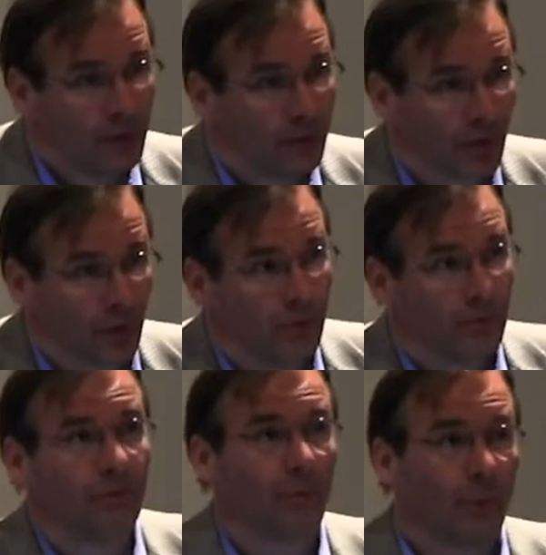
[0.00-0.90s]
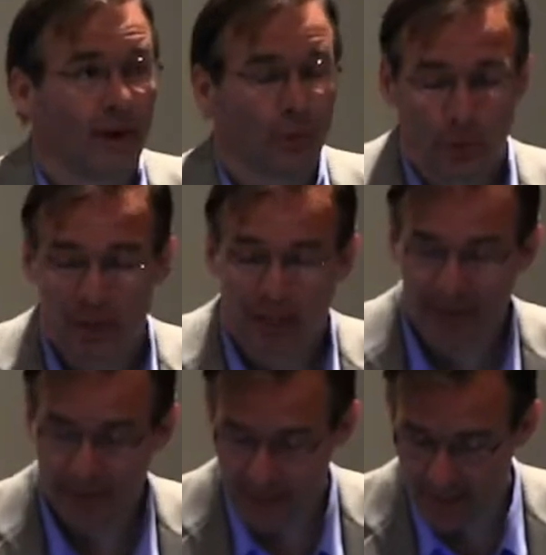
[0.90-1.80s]
So where would we like
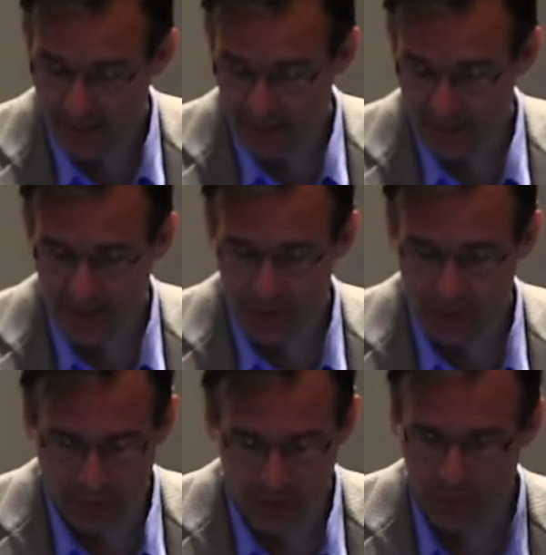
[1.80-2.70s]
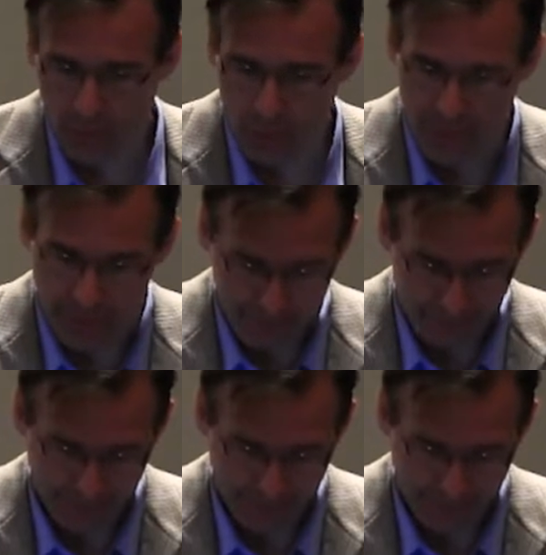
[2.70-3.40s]
to take these things looking forward?